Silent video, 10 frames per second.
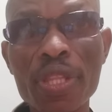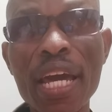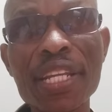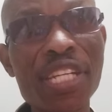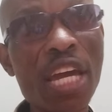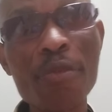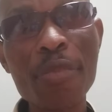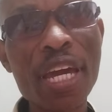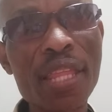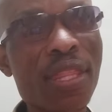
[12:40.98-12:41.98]
They are
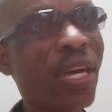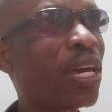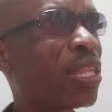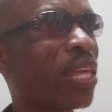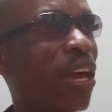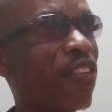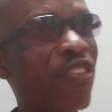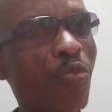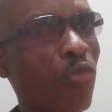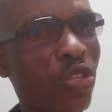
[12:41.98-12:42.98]
chairmen there, they are
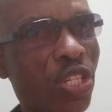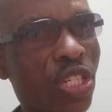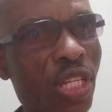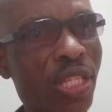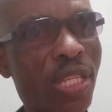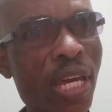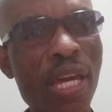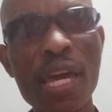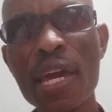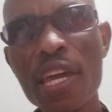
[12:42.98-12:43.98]
having positions
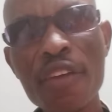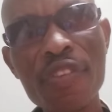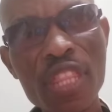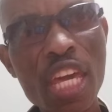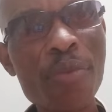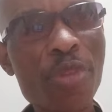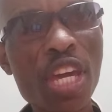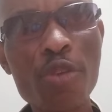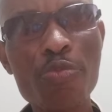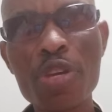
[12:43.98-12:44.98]
there. Even the
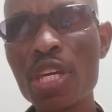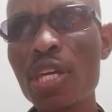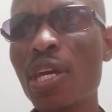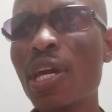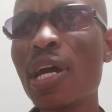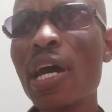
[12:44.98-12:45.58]
MKP,